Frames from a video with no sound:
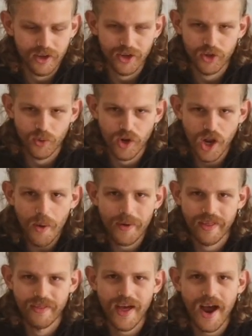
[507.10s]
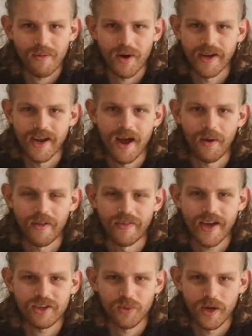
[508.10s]
You're lower than that right now, and
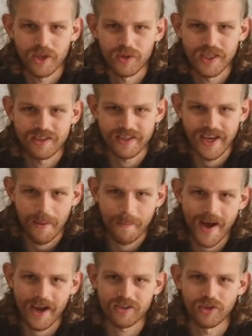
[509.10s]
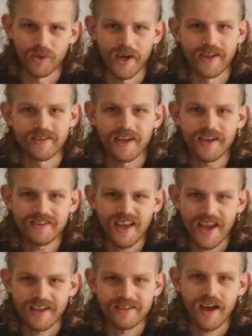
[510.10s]
that's where you need to get back to. And it's going to
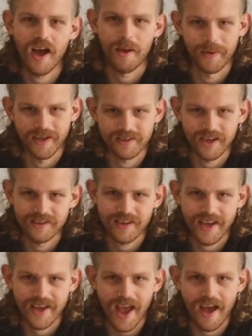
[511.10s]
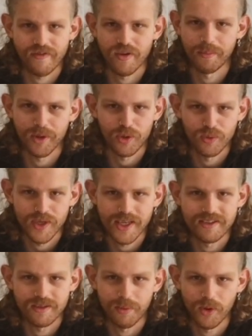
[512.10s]
take time and it's going to take effort, but you
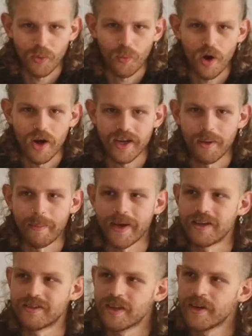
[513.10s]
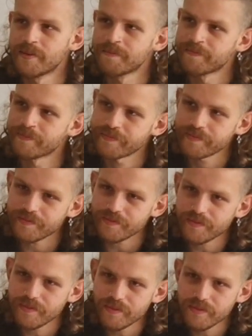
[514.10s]
need to put the work in because
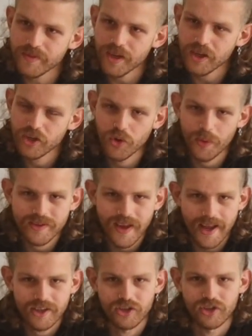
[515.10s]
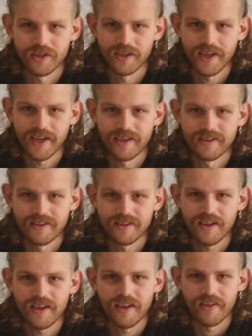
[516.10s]
your attention is
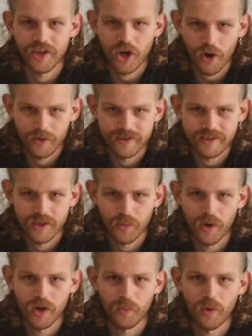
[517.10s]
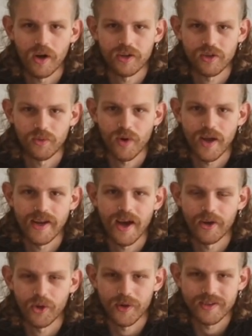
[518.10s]
the currency the world works on right now.
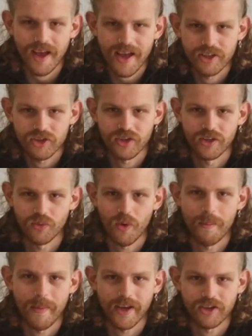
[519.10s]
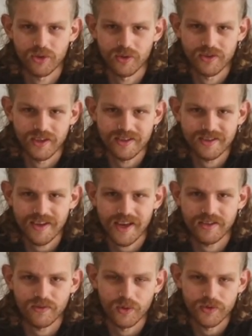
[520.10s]
Your attention is what makes you a
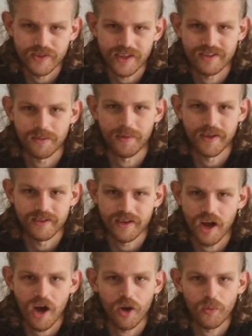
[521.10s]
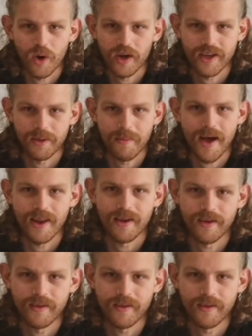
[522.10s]
successful, disciplined and hardworking man.